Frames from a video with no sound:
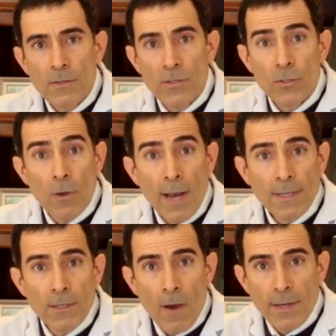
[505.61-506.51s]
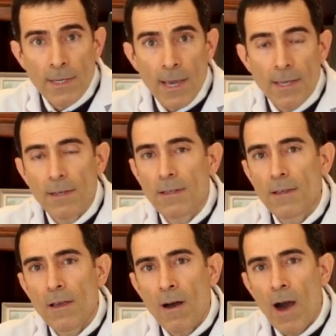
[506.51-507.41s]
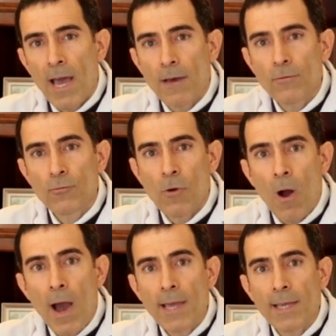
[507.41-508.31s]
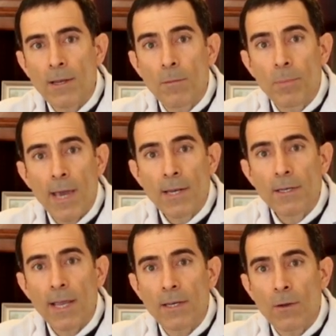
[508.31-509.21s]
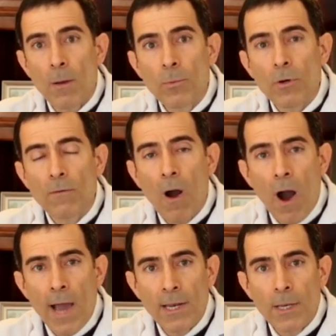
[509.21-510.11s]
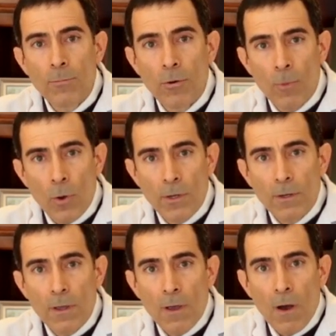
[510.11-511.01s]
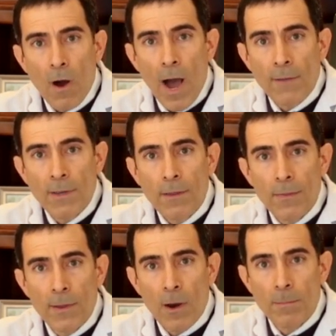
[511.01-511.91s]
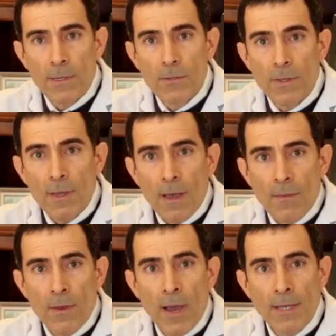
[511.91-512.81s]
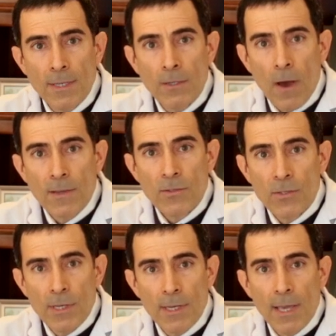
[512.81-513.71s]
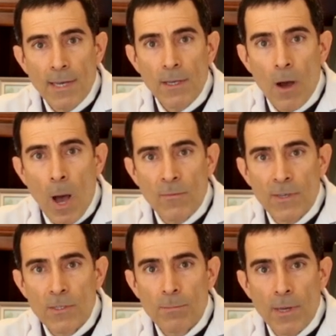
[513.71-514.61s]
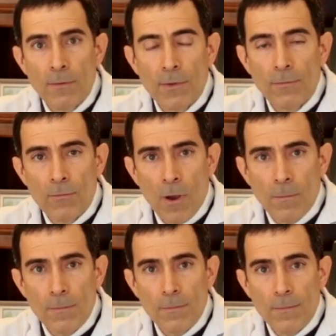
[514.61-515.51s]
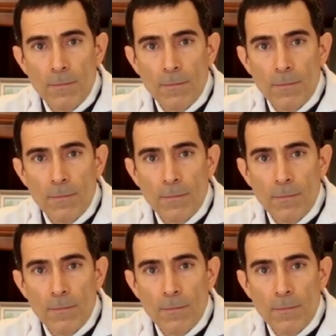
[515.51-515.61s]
Since 1998, I have tried and abandoned a number of highly promoted IV therapies that I did not see any obvious benefit from.